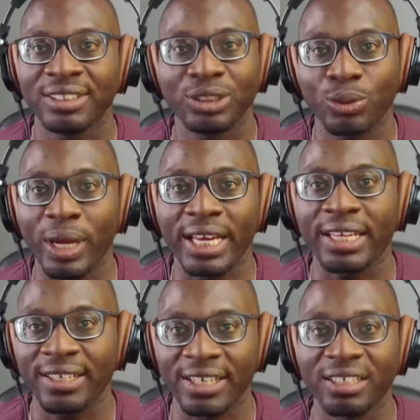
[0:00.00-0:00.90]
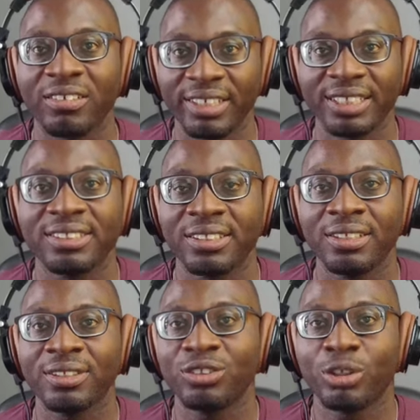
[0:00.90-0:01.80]
So I can create
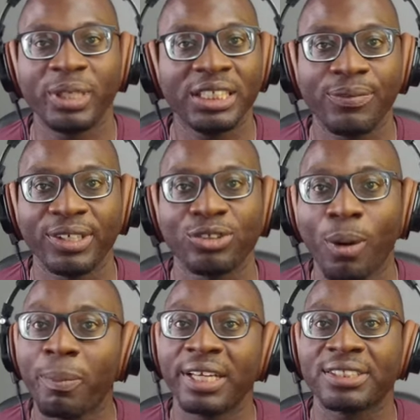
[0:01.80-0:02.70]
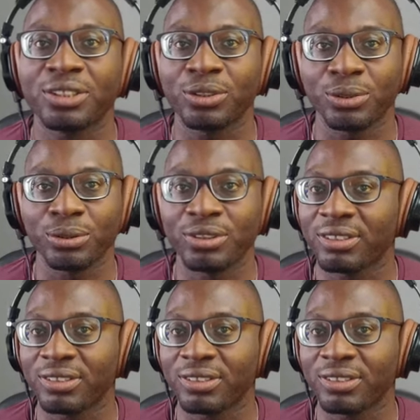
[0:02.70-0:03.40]
so many different complex shortcodes.